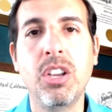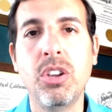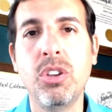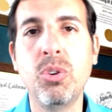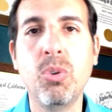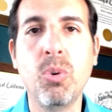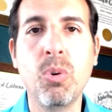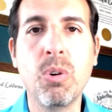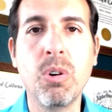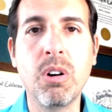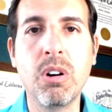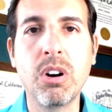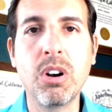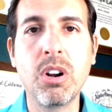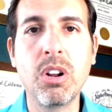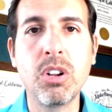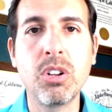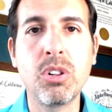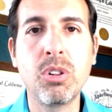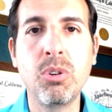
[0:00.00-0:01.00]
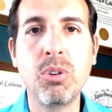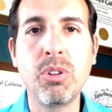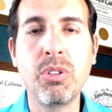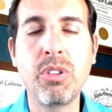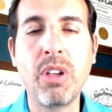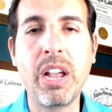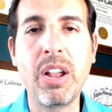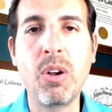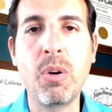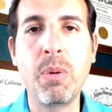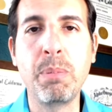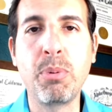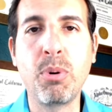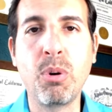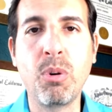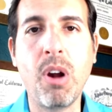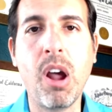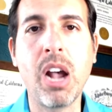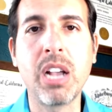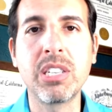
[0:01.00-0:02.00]
your glutathione
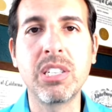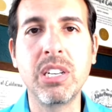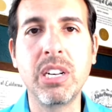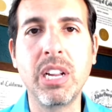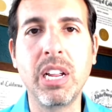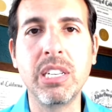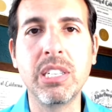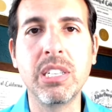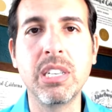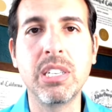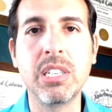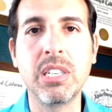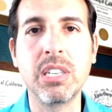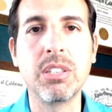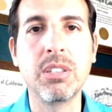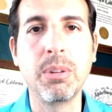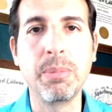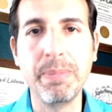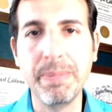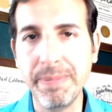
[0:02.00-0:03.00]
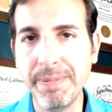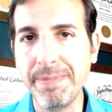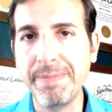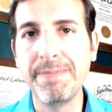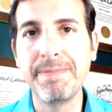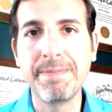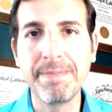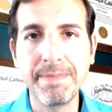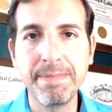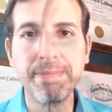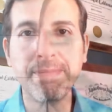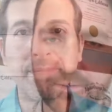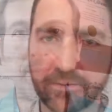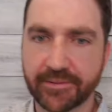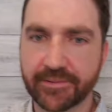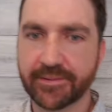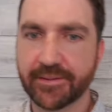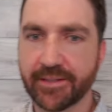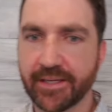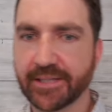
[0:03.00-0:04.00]
peroxidase system.
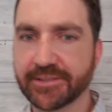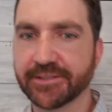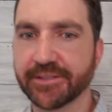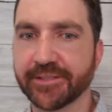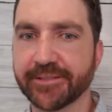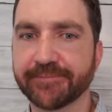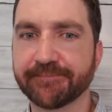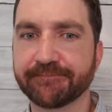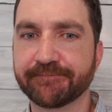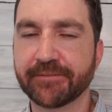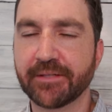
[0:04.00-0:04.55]
Excellent.